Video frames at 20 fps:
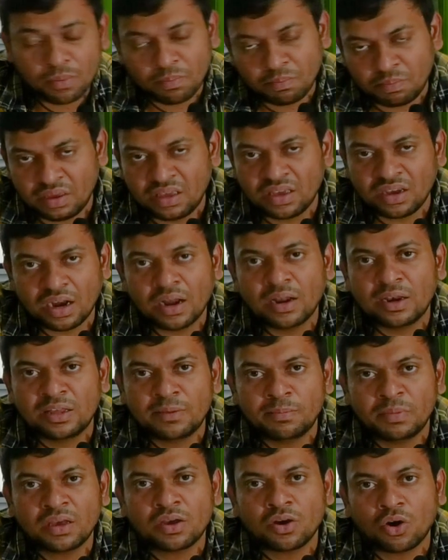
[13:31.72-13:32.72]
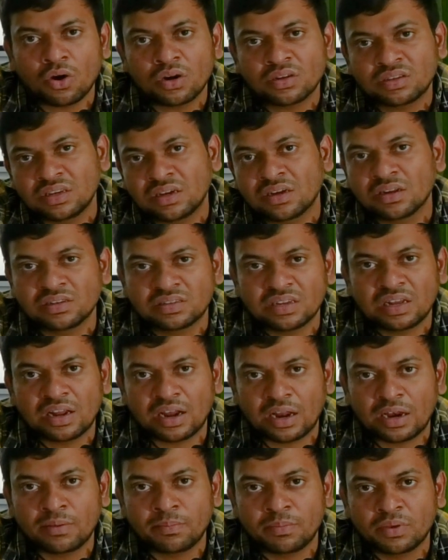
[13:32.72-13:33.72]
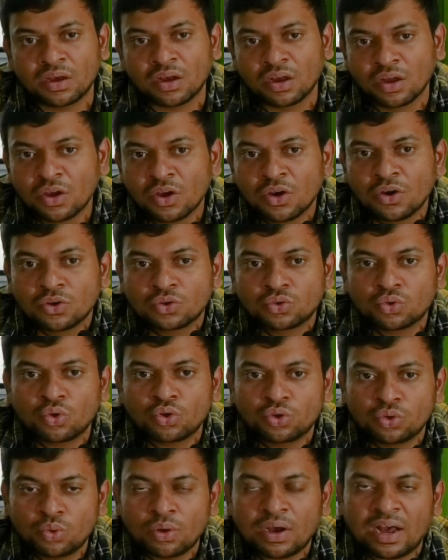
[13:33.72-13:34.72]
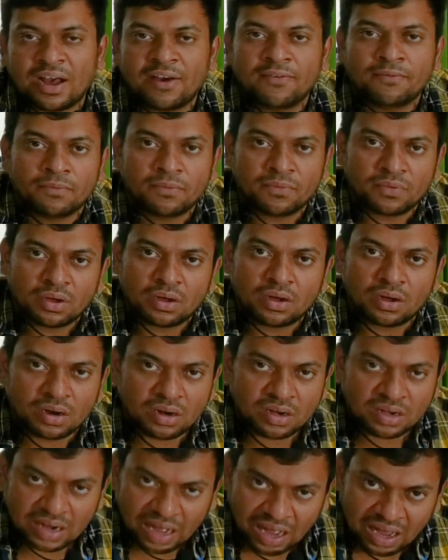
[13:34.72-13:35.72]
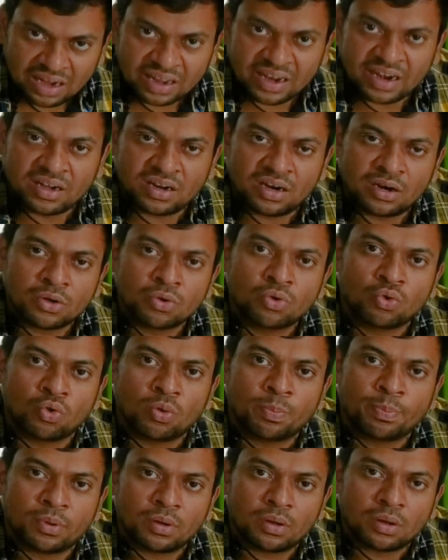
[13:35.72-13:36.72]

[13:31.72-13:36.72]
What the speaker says: being anemic or sickle cell anemia. So you have a targeted group.